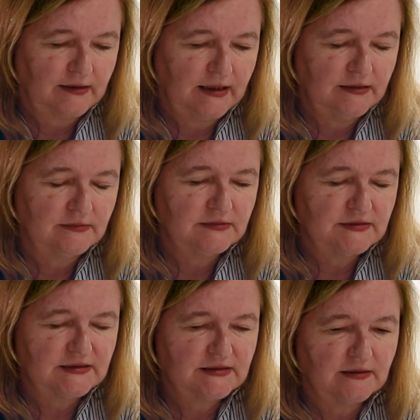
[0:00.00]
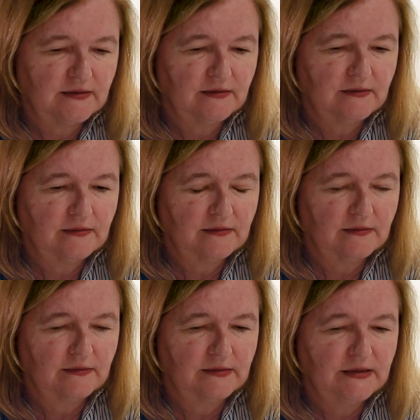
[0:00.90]
cannons
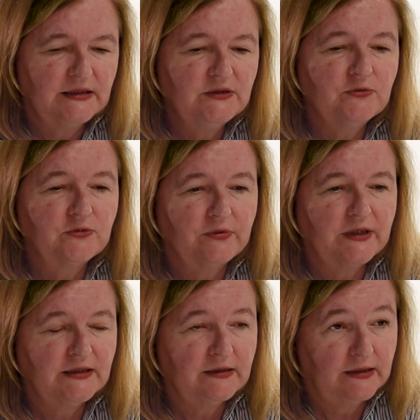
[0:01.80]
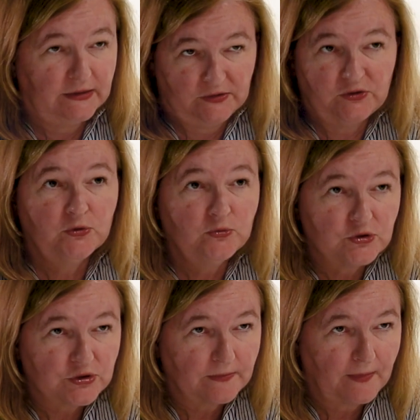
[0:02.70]
in Ukraine, it's
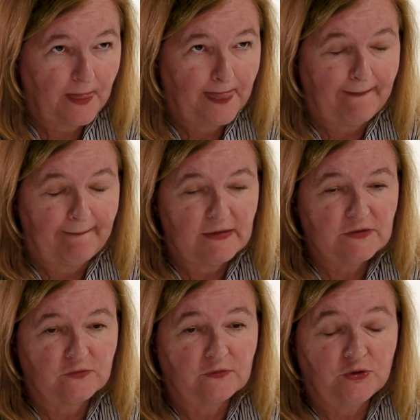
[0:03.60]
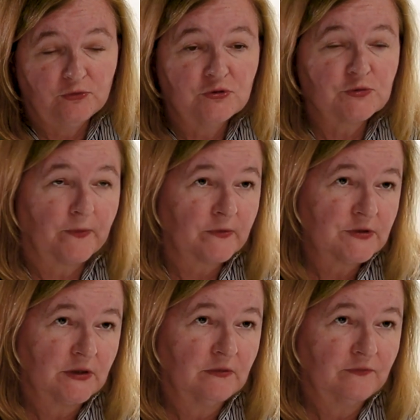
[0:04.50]
huge. It's a huge
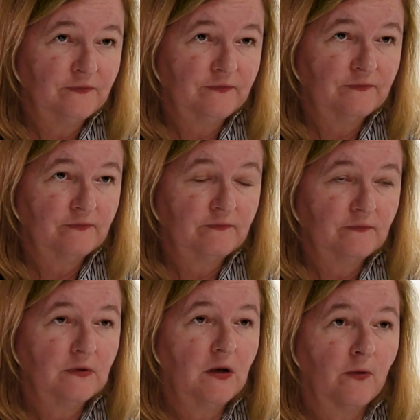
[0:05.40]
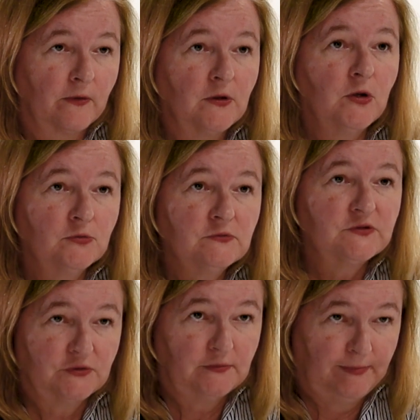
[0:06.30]
part of our own
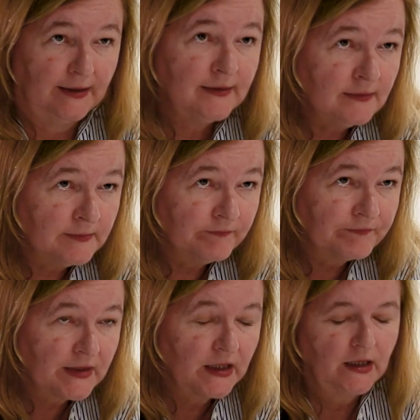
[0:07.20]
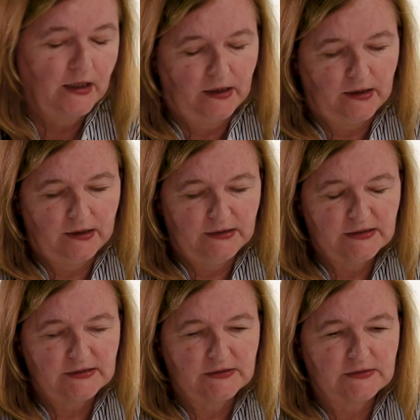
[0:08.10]
stockpile, and
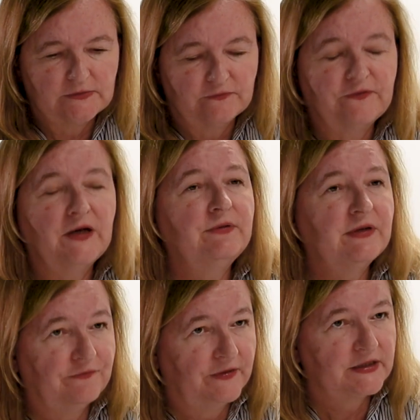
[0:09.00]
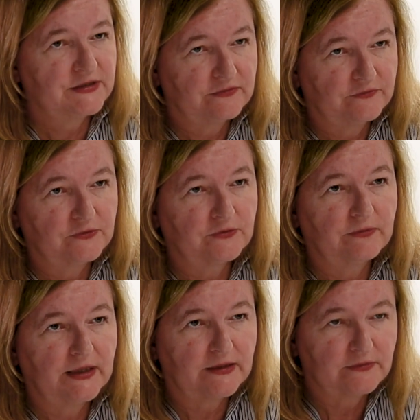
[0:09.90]
it's very effective on the
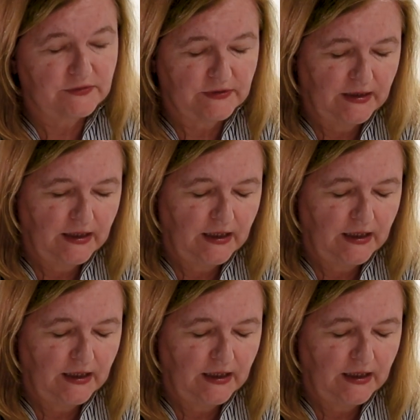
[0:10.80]
ground.